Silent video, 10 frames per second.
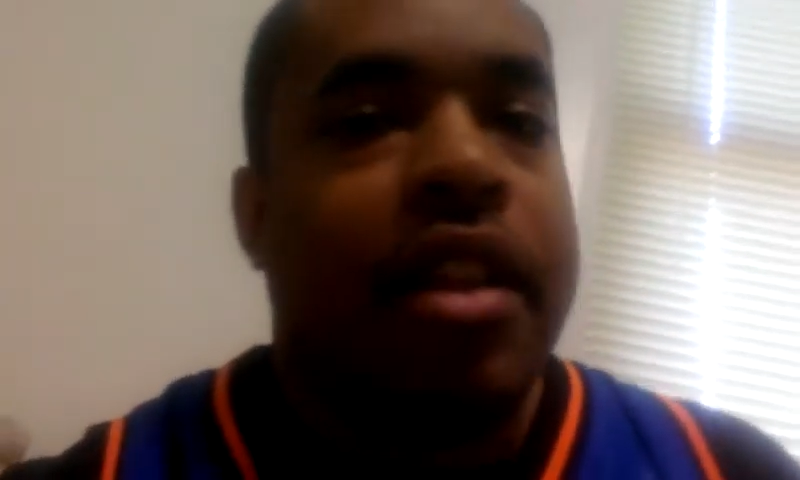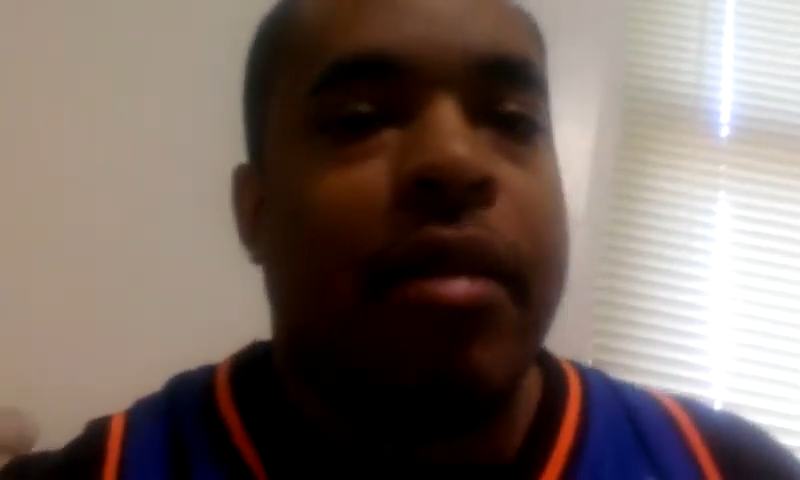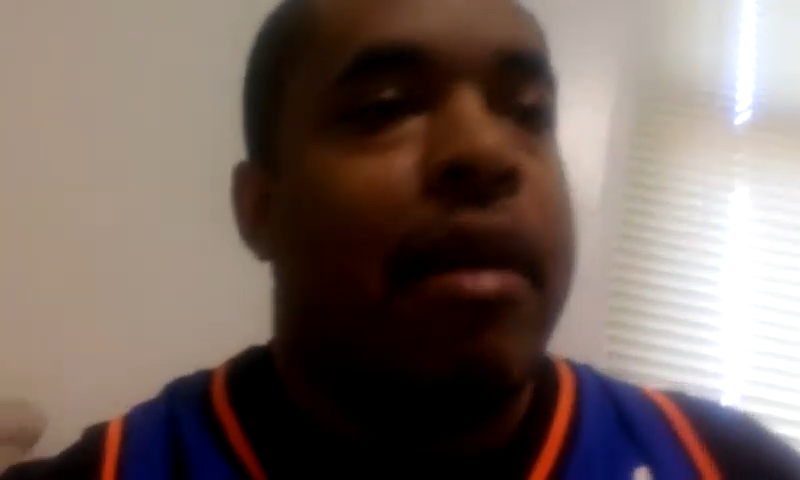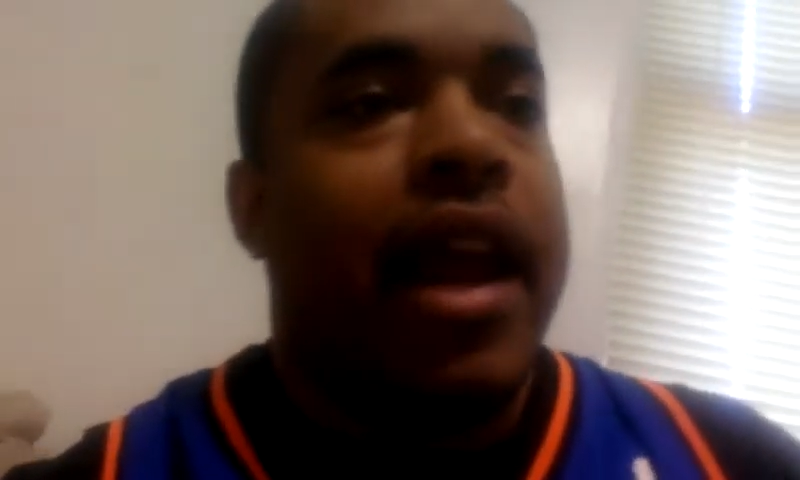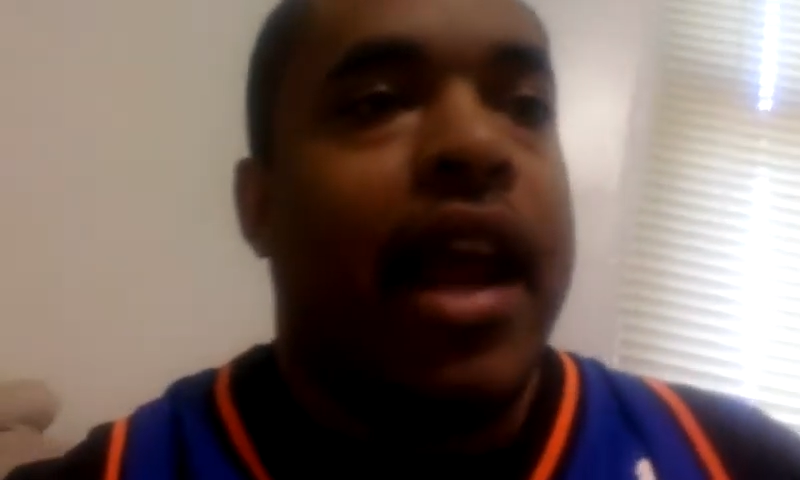The
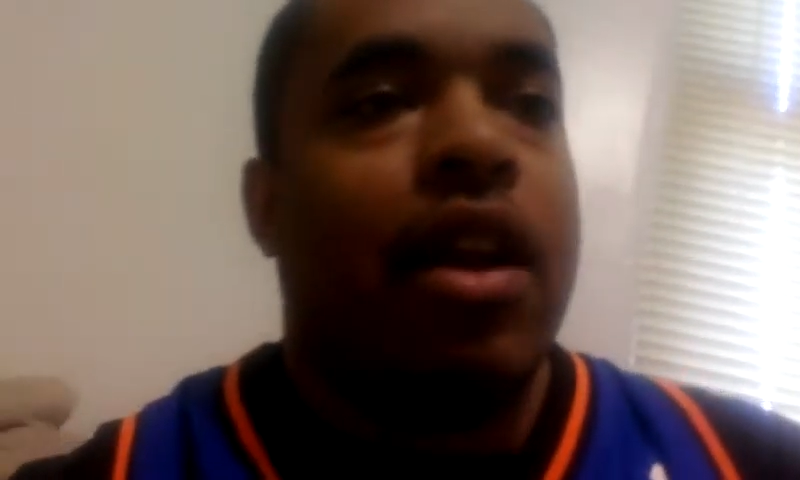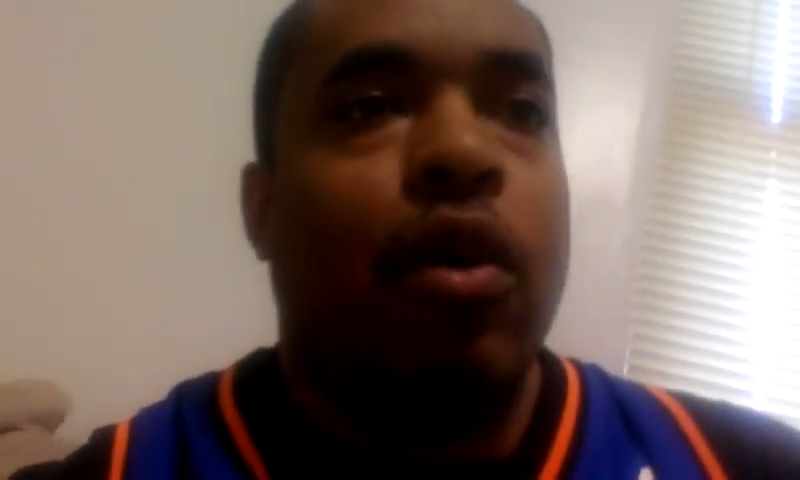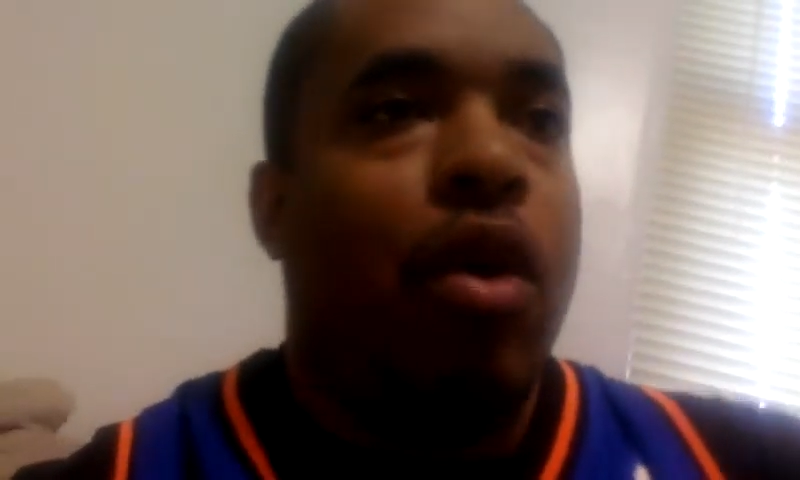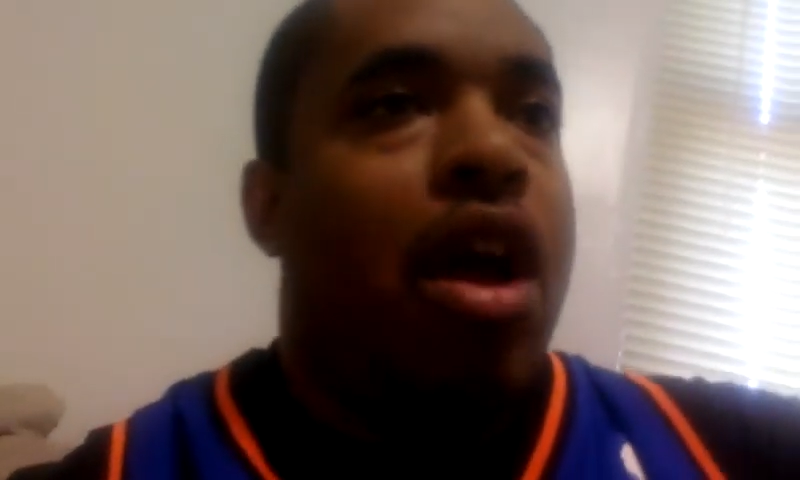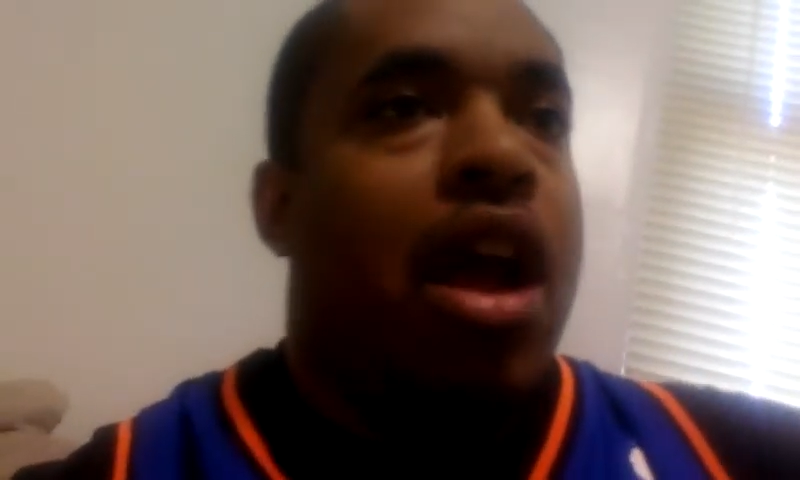man
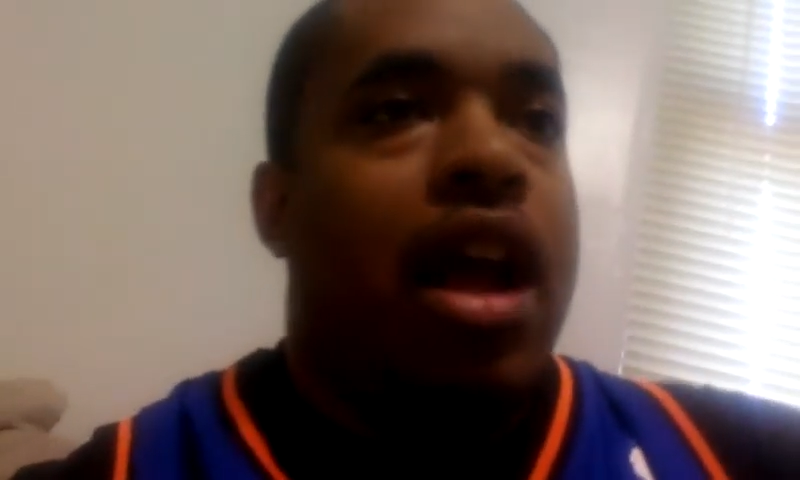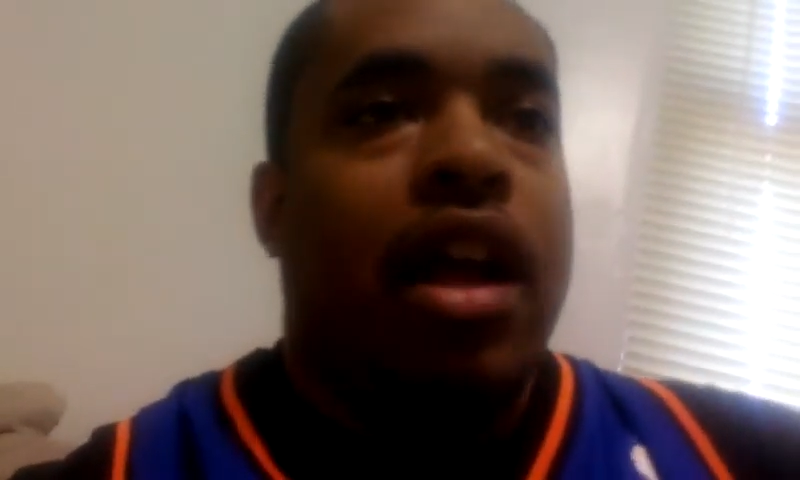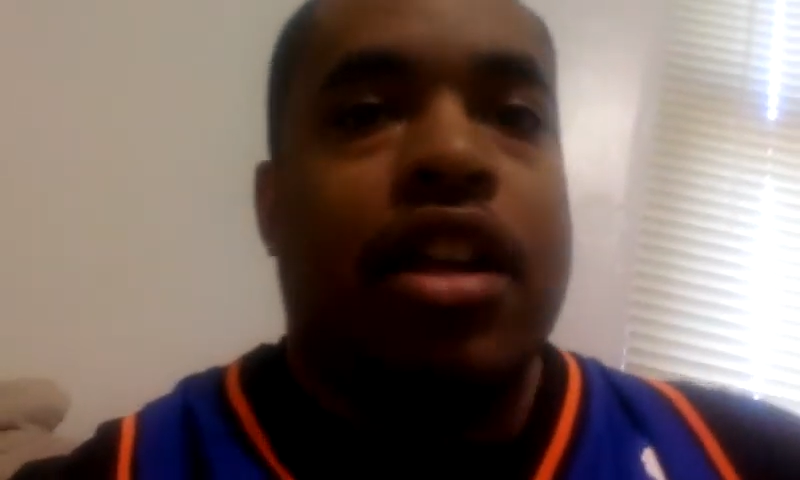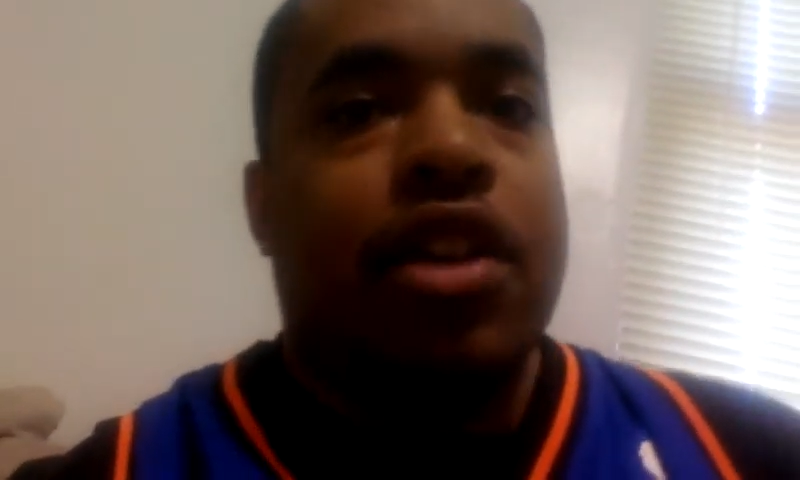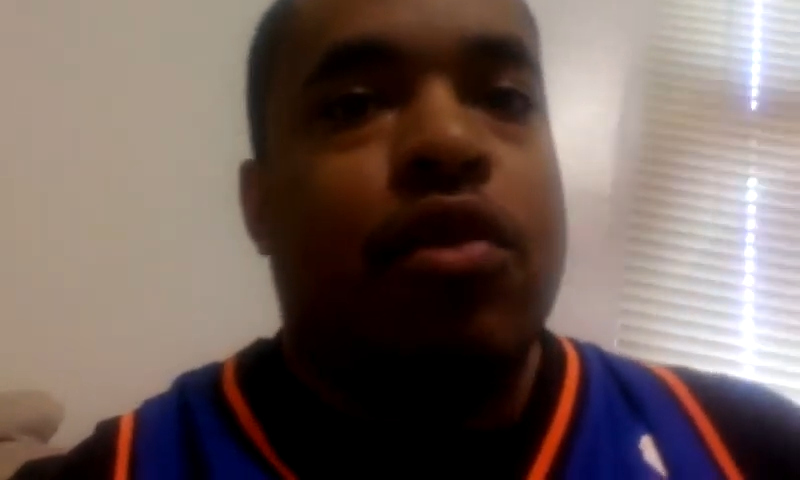who
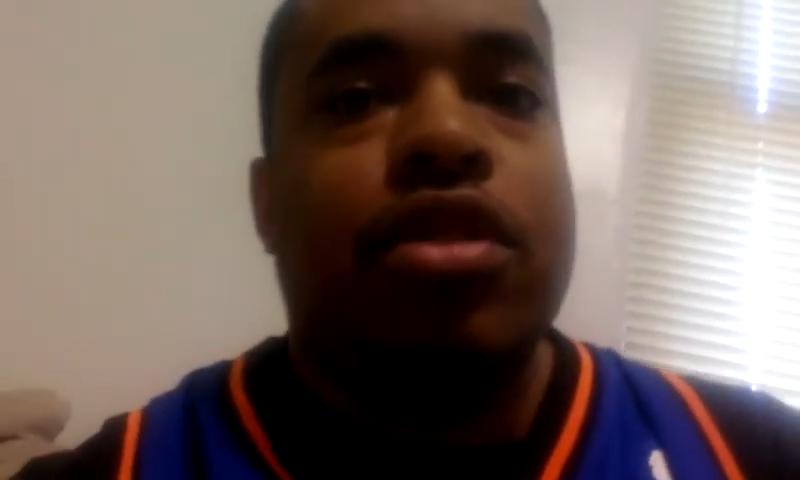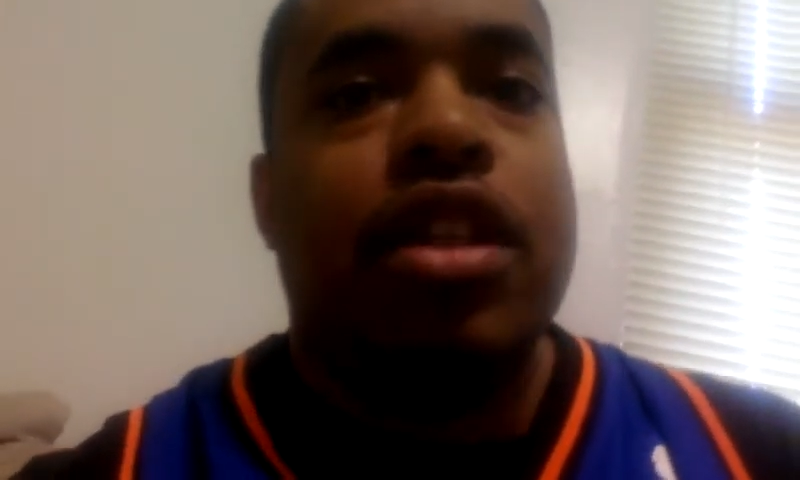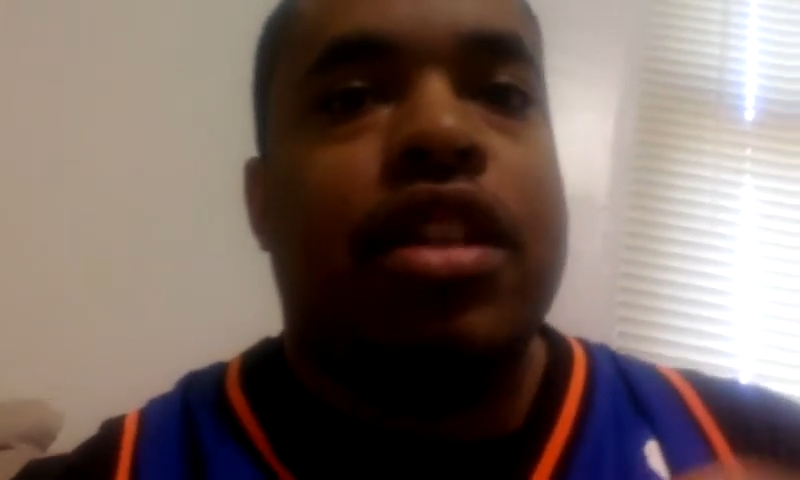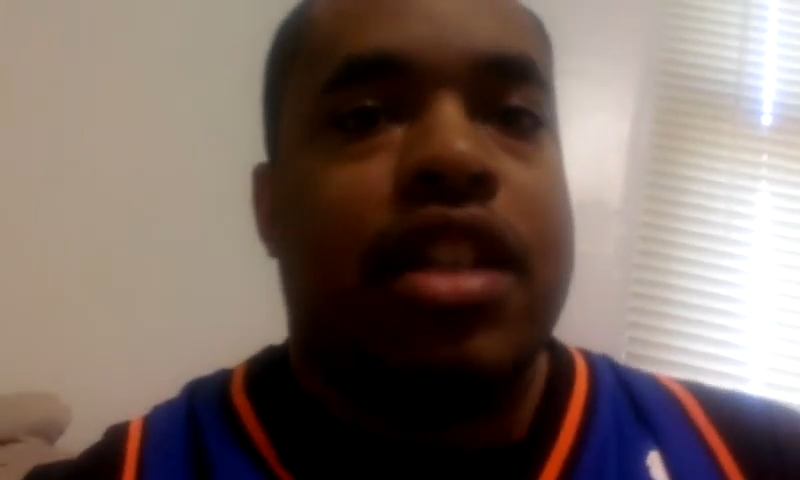uses